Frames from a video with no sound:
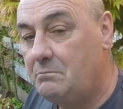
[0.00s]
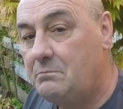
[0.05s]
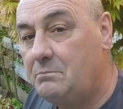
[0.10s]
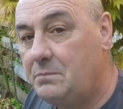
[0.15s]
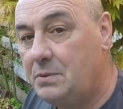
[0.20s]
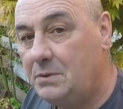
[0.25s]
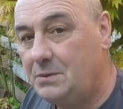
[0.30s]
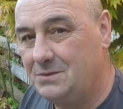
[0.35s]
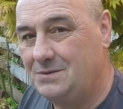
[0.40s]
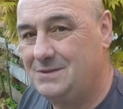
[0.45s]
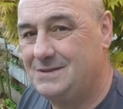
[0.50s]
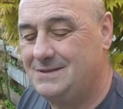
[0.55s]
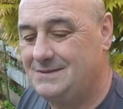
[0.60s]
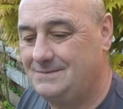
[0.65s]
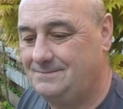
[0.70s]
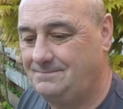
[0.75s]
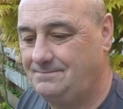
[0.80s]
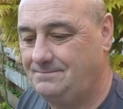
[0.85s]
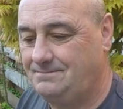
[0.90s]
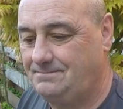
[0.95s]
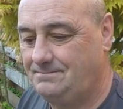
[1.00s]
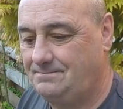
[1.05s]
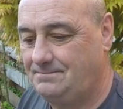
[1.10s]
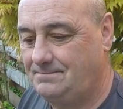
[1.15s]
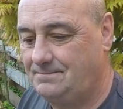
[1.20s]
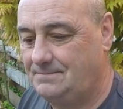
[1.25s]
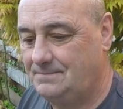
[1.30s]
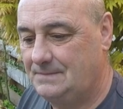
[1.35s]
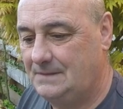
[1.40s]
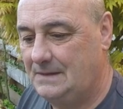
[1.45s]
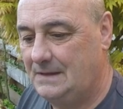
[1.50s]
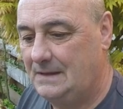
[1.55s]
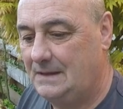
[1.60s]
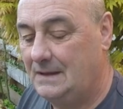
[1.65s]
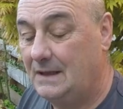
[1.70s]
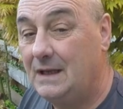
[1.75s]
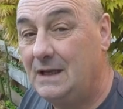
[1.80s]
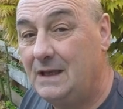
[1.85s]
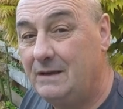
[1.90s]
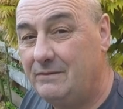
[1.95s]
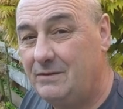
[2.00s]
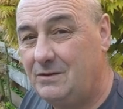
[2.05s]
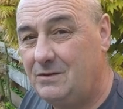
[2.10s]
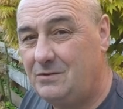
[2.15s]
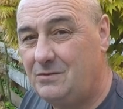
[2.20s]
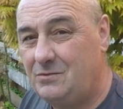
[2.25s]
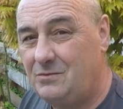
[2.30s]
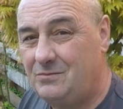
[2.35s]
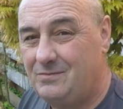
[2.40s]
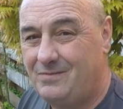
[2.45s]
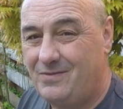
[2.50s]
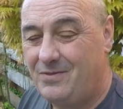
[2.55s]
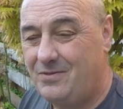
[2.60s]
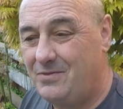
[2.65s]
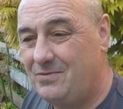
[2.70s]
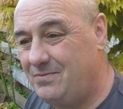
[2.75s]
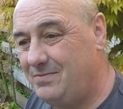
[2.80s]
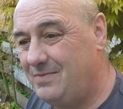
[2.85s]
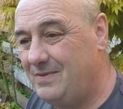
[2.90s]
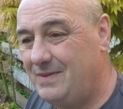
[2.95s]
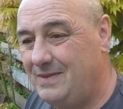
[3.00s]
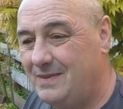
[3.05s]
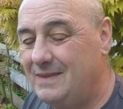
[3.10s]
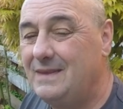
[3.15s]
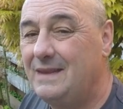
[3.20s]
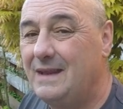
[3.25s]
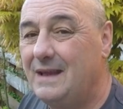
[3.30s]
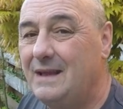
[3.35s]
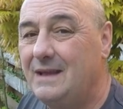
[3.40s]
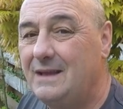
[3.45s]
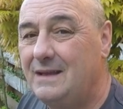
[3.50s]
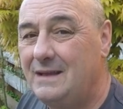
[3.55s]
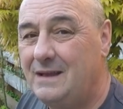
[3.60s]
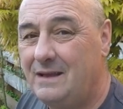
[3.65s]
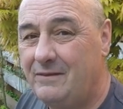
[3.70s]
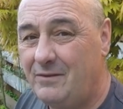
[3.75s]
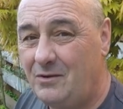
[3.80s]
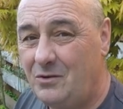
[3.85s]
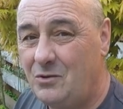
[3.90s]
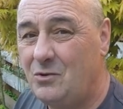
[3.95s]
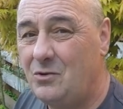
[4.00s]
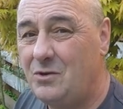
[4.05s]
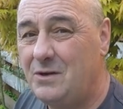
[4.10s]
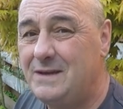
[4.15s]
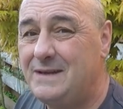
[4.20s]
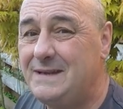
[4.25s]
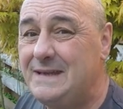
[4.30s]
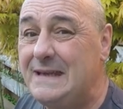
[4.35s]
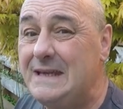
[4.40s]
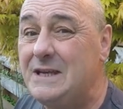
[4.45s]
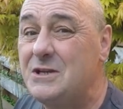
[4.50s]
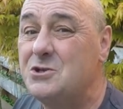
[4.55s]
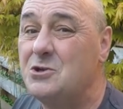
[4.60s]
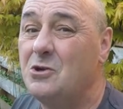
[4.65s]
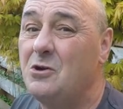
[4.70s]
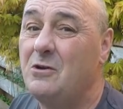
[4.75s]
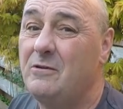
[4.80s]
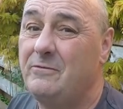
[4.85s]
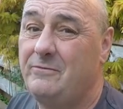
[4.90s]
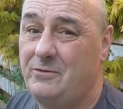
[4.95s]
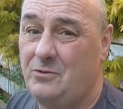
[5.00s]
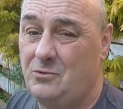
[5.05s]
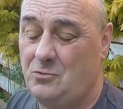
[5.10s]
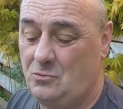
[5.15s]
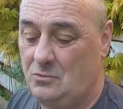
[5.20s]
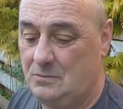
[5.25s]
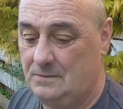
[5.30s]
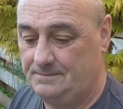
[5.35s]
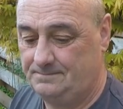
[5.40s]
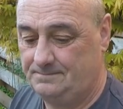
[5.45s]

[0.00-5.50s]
But have you ever heard of deja vu?